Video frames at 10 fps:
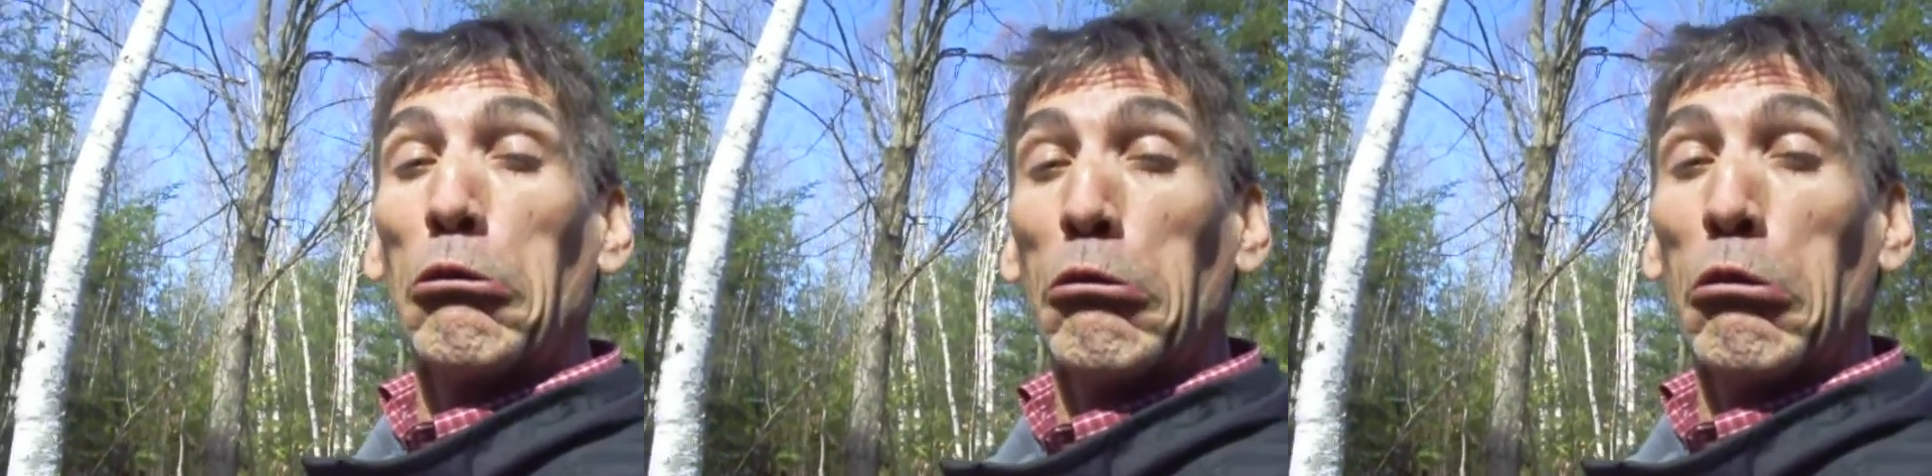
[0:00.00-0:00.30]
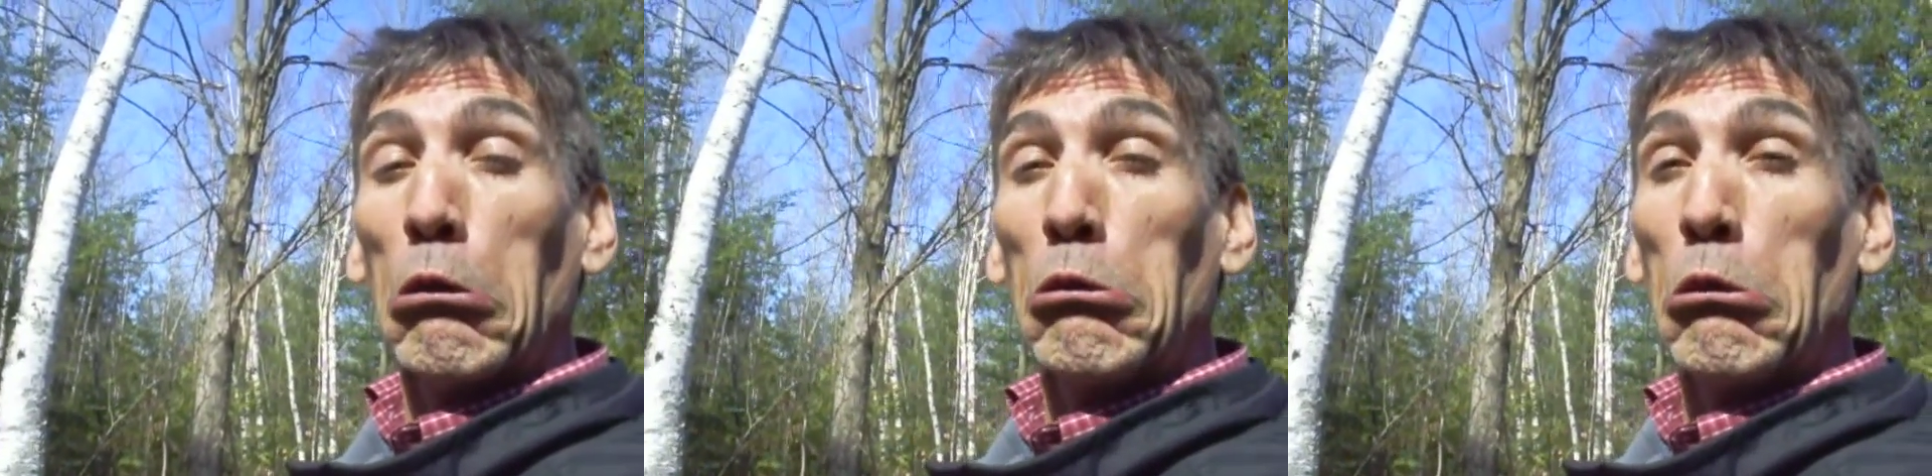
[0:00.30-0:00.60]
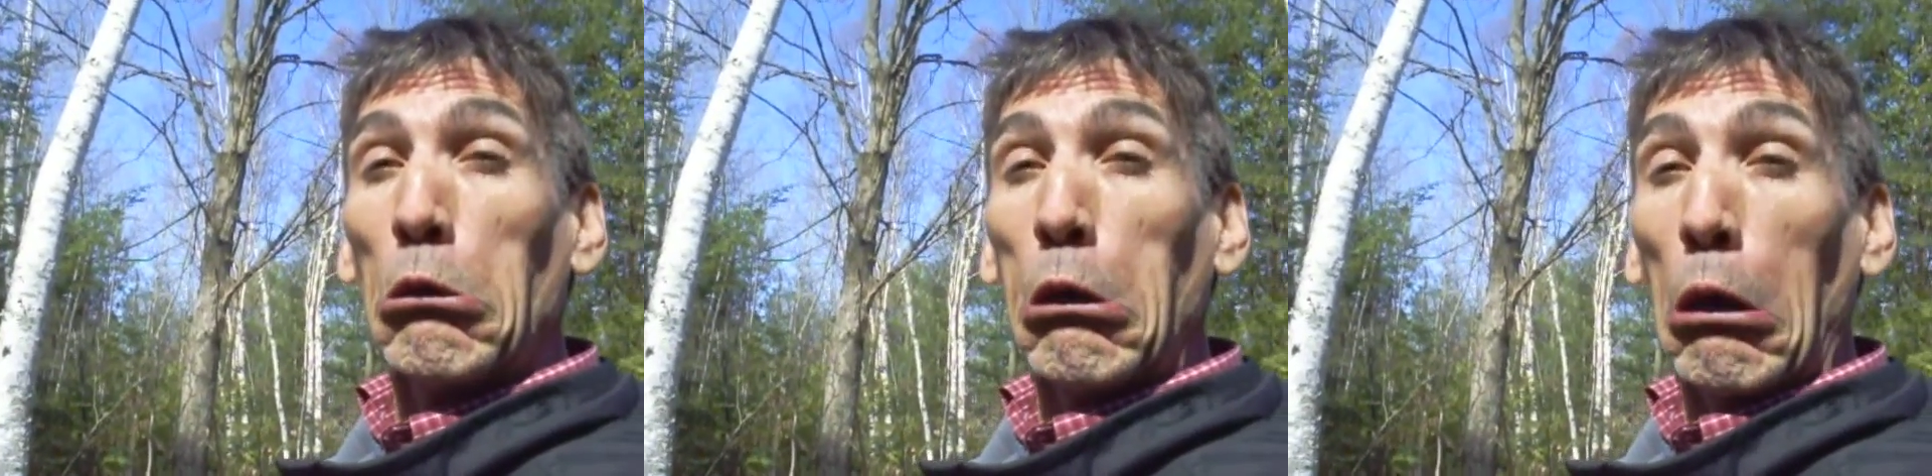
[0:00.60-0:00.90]
the
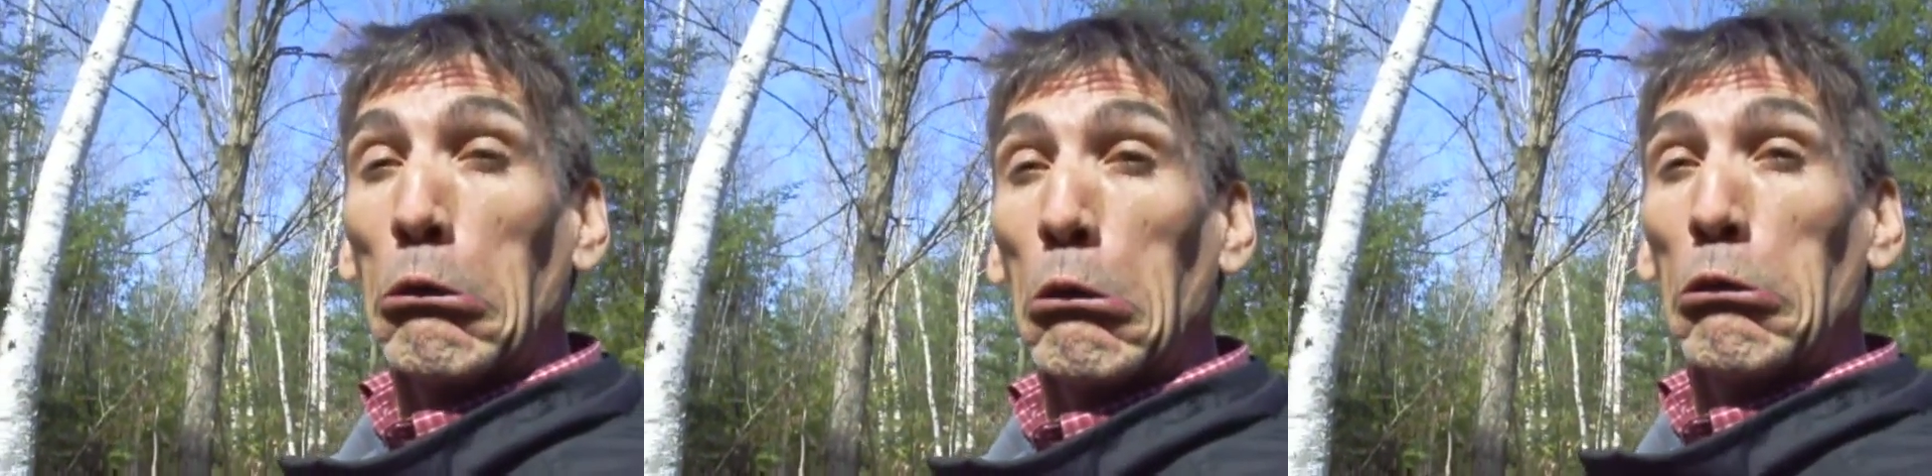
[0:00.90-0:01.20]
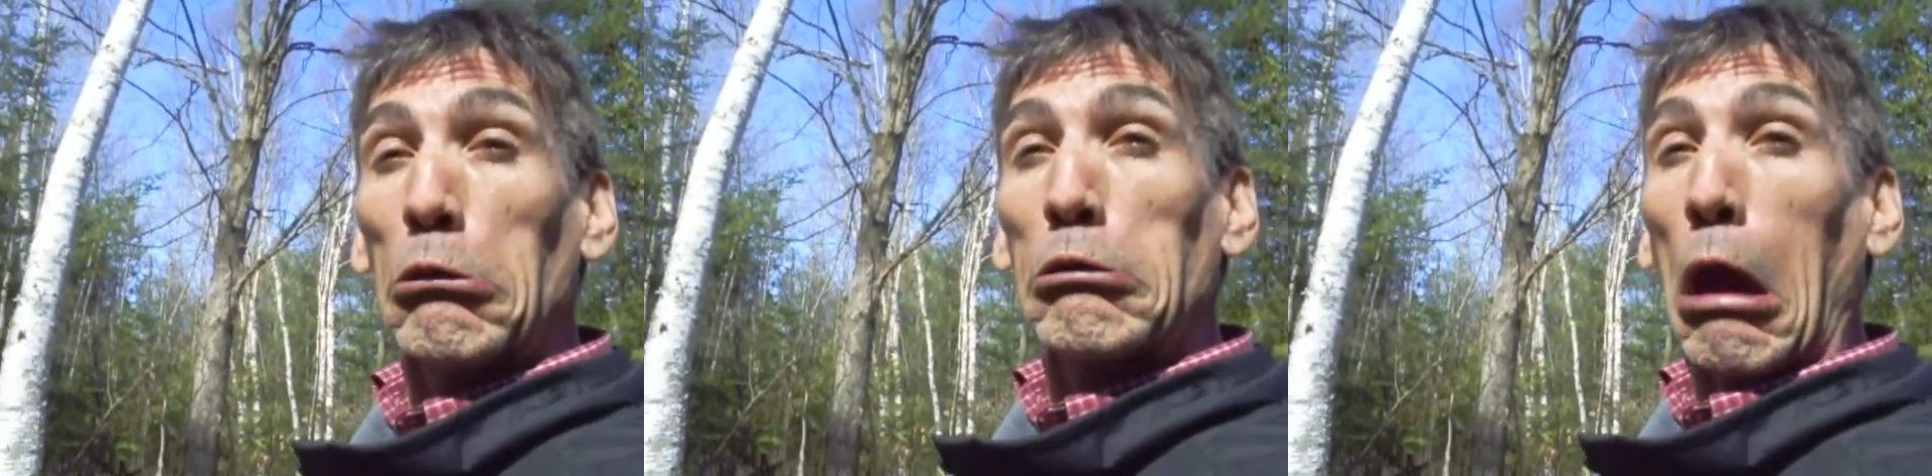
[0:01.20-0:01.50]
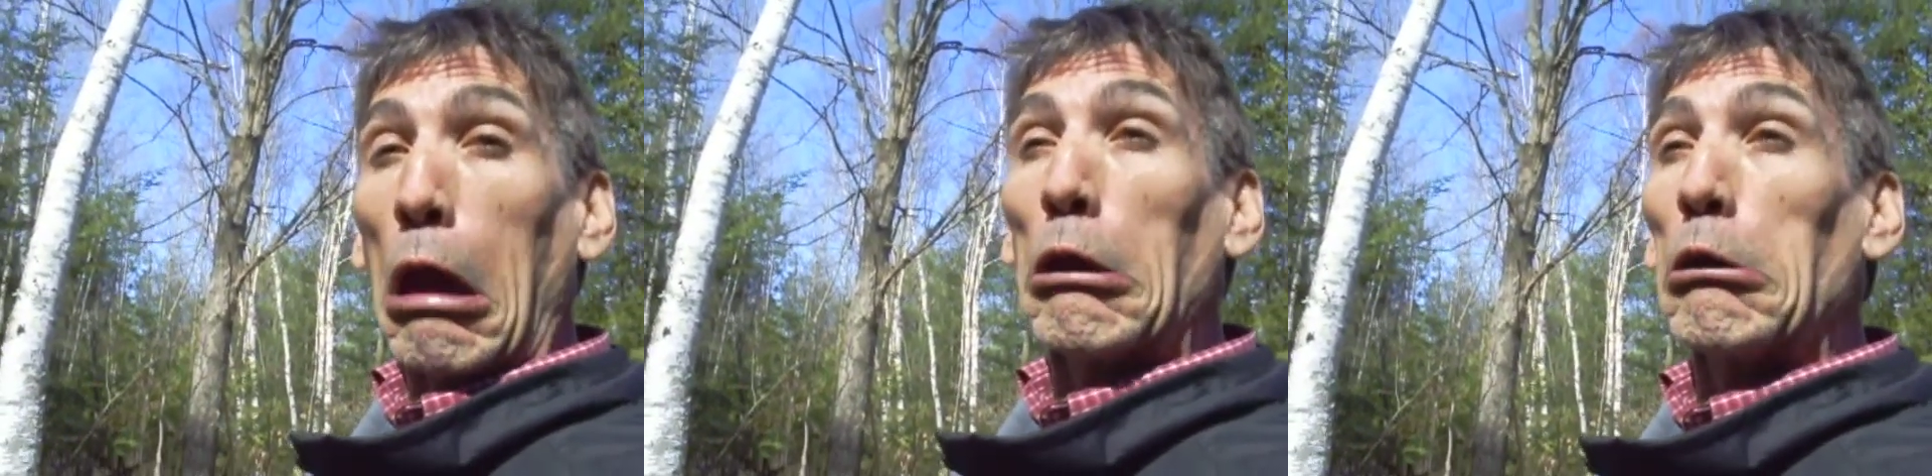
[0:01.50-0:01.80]
frozen tundras of
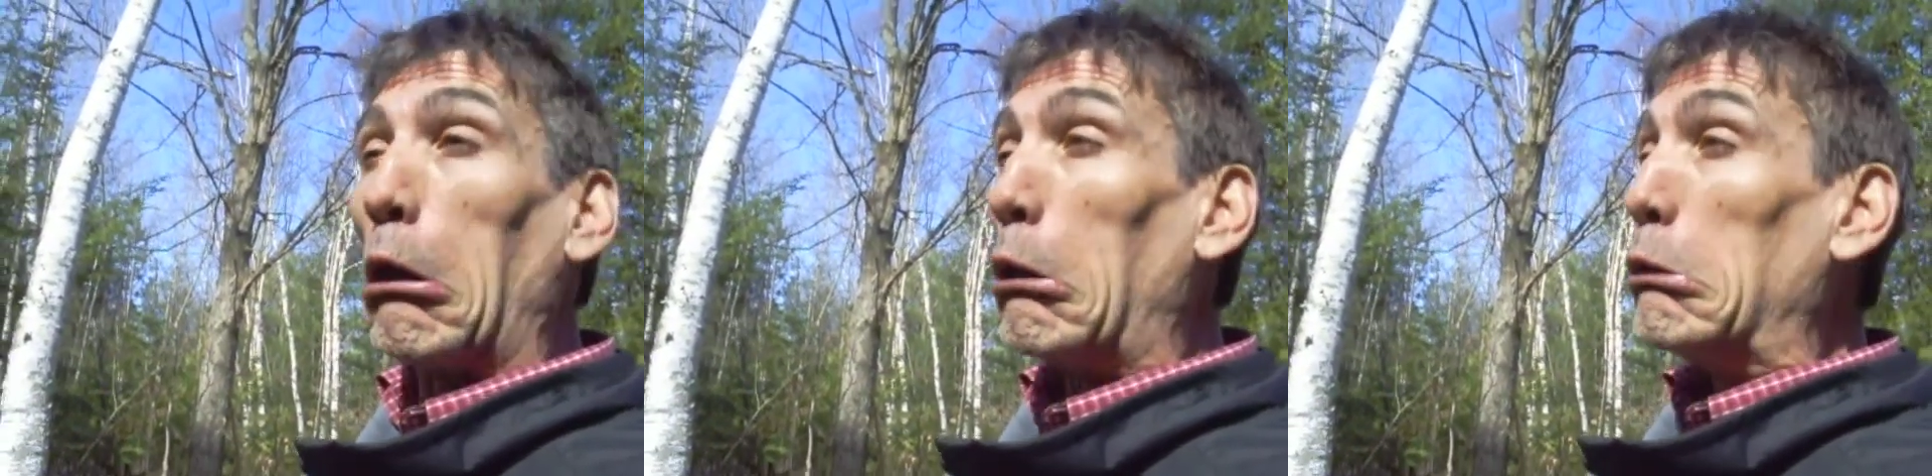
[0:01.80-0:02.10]
Canada,